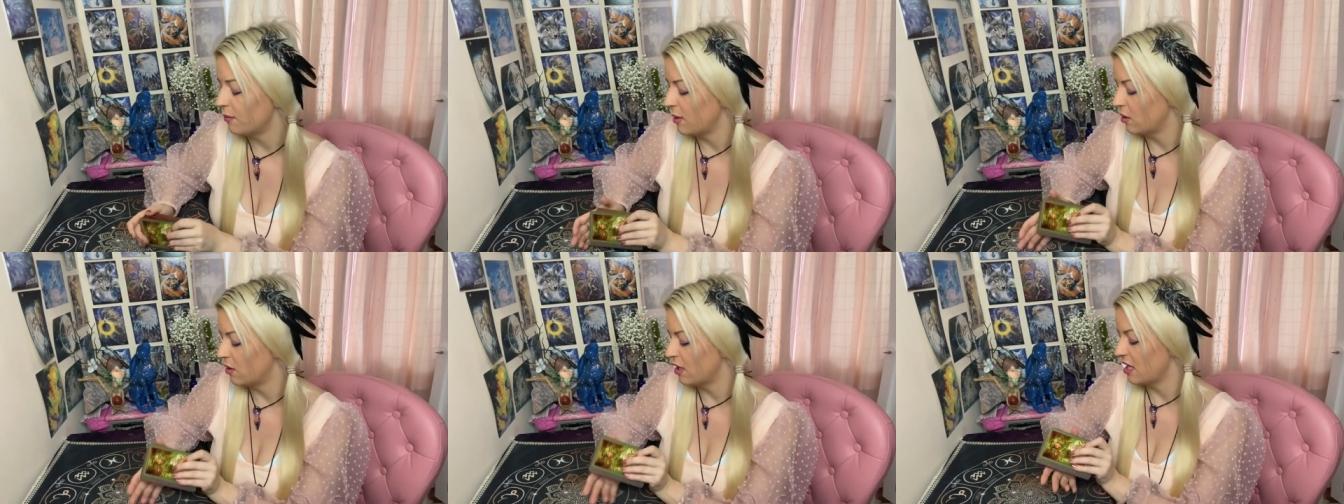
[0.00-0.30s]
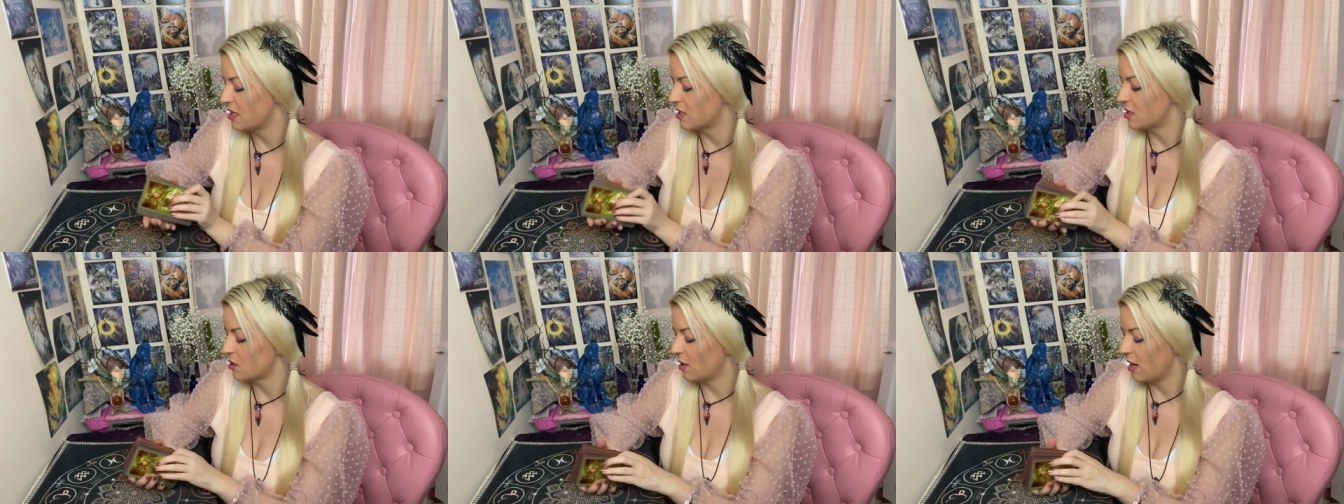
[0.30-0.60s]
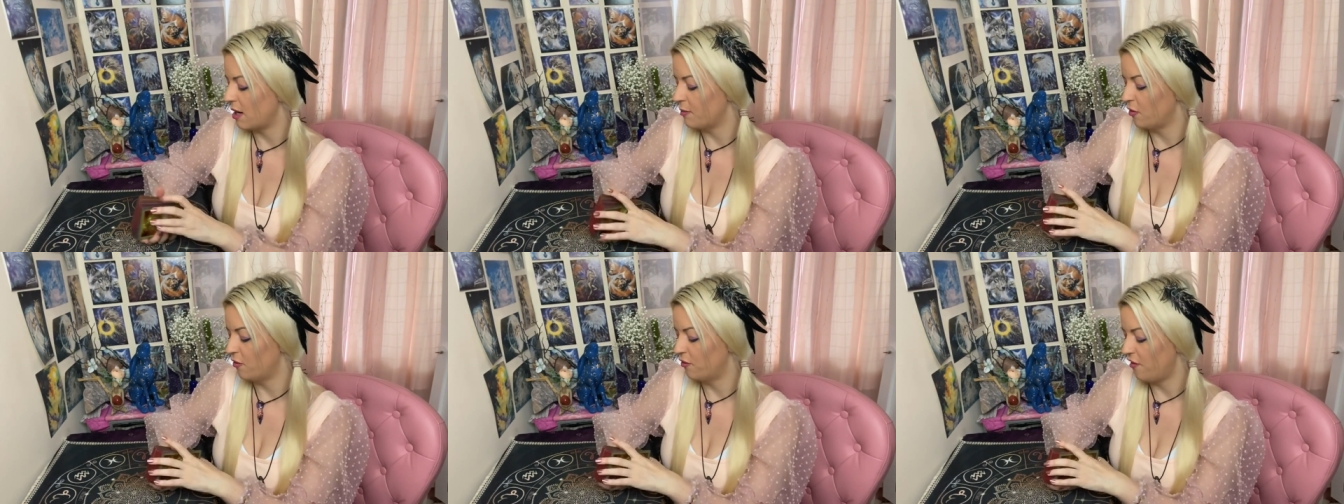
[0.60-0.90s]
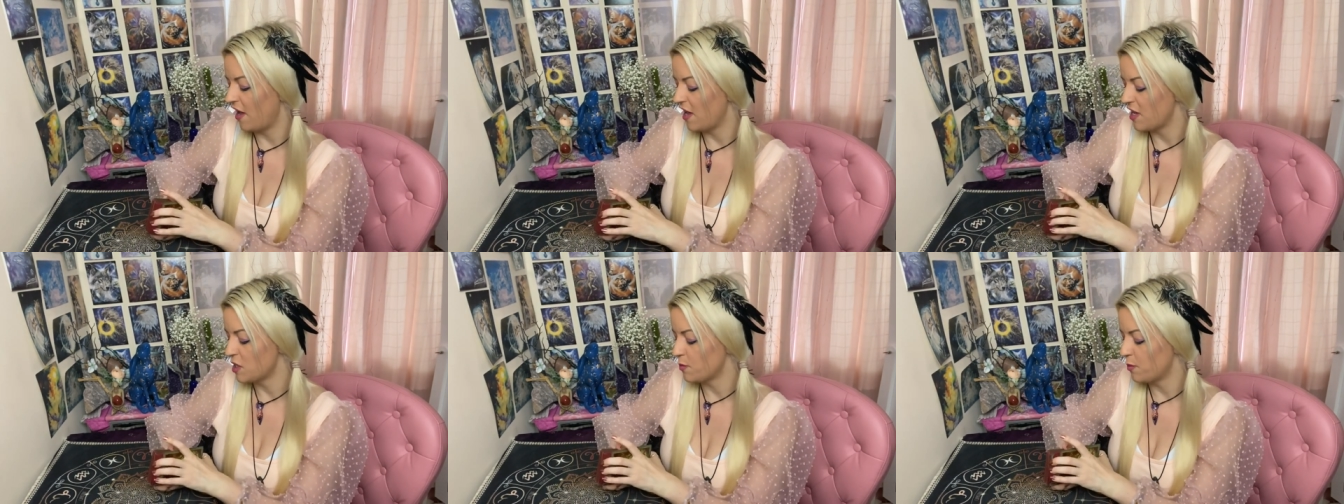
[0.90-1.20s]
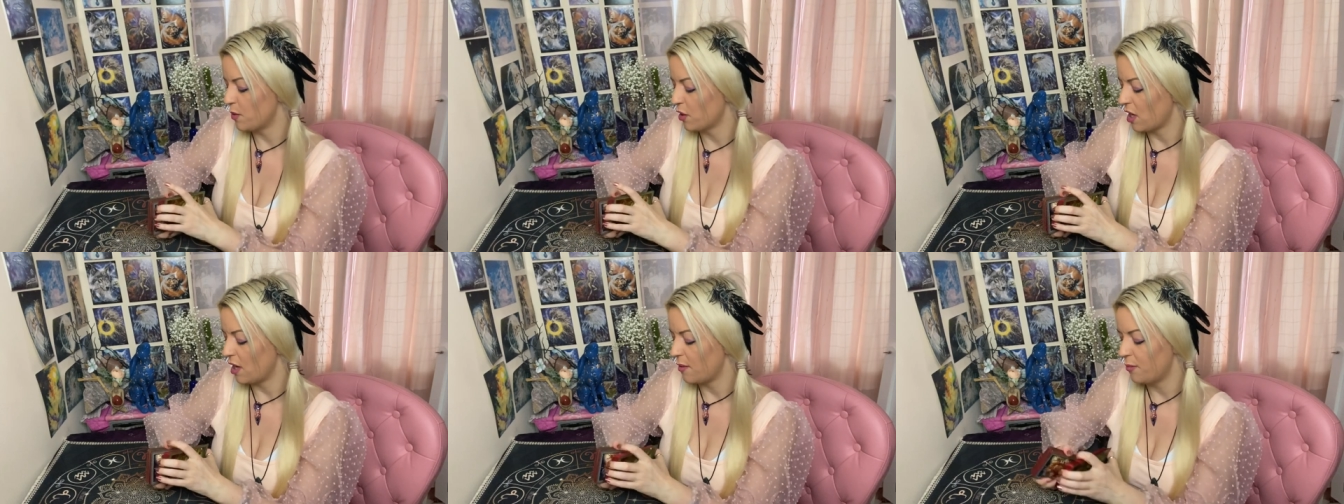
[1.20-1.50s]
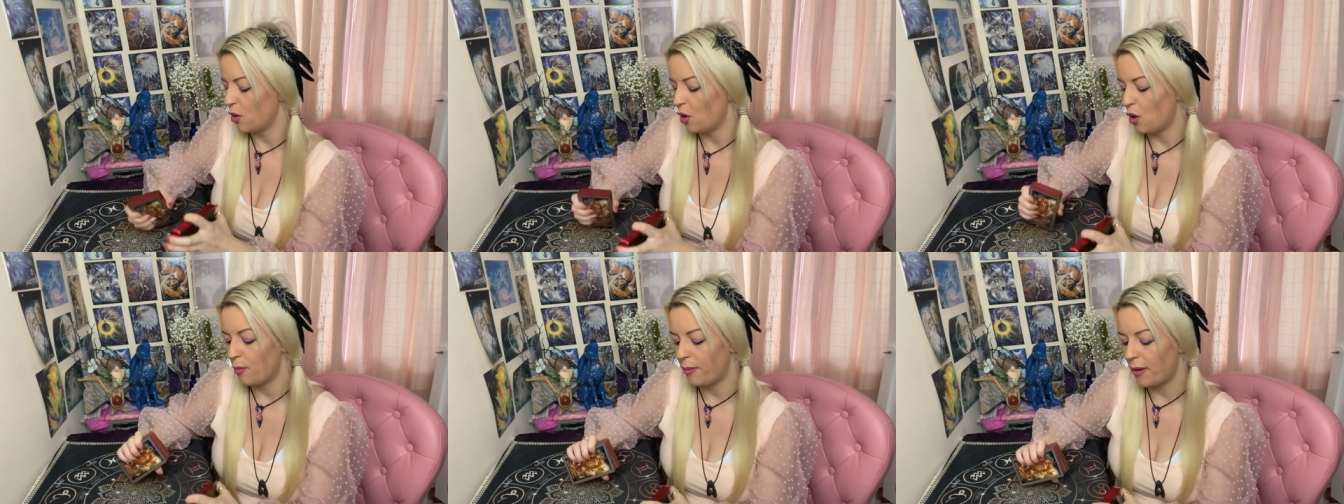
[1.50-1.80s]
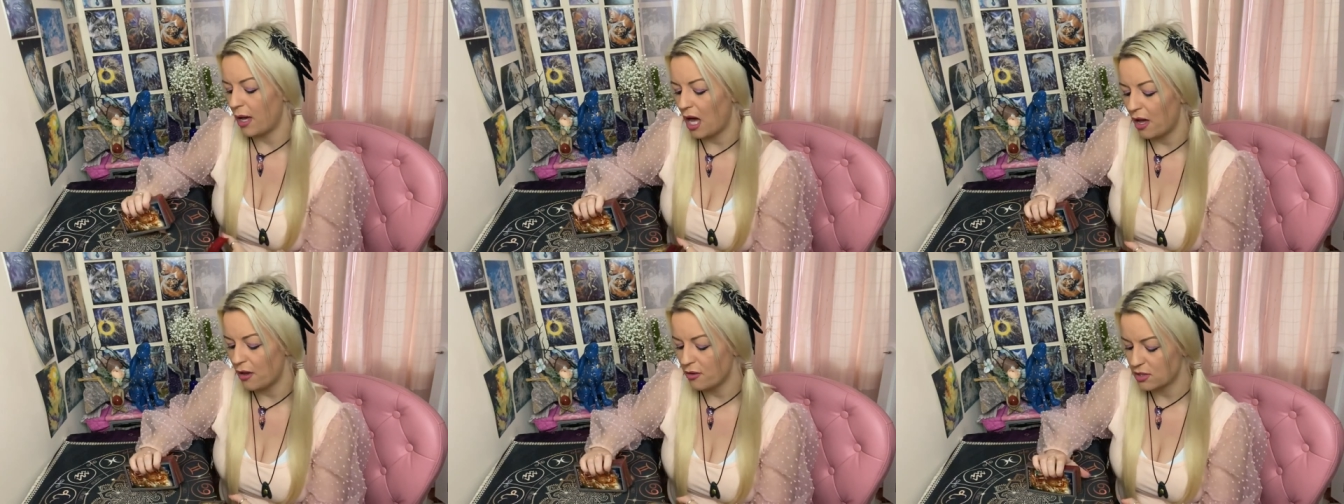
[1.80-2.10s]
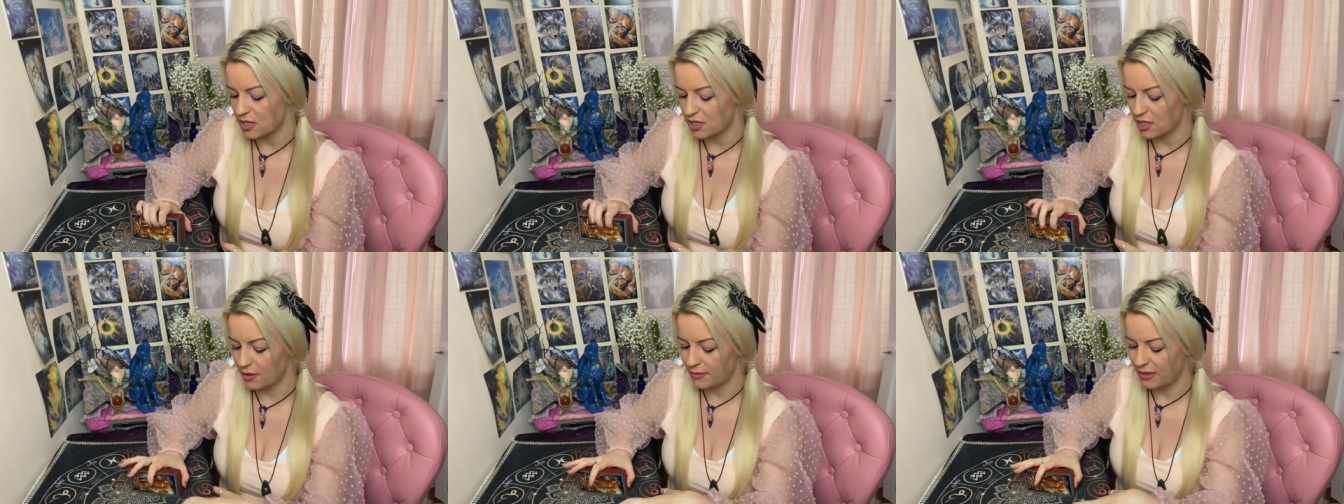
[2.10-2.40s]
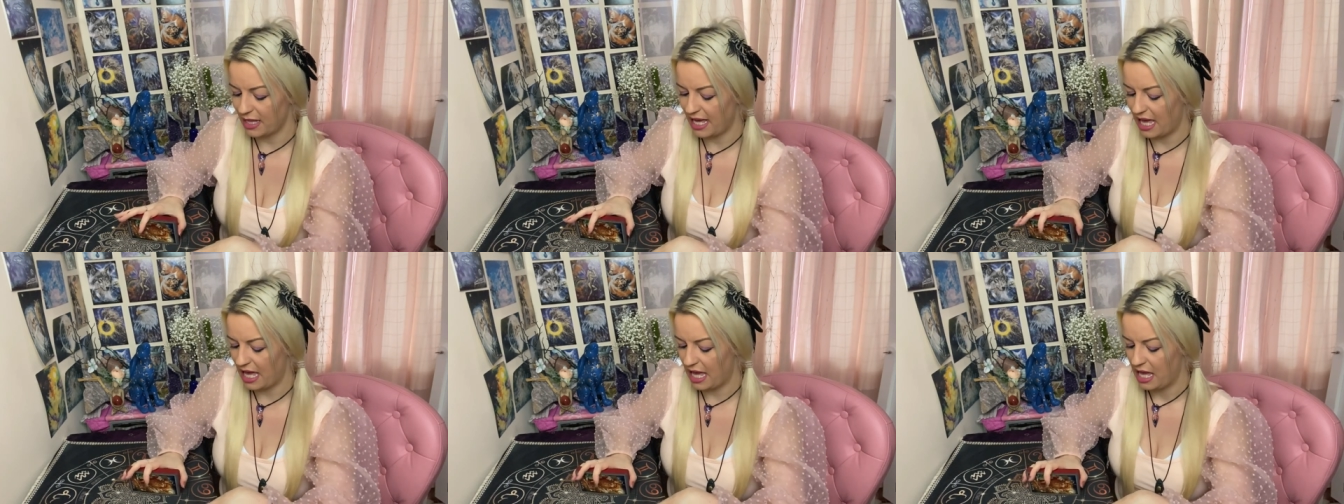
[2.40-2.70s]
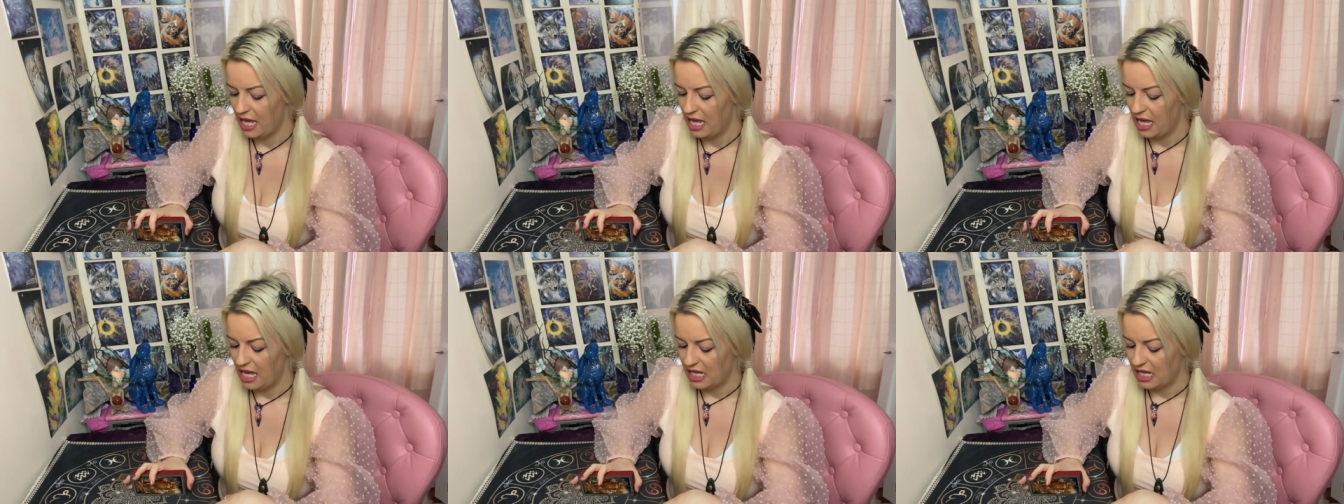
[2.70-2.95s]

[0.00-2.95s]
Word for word: me on Instagram or Facebook, I put a post up there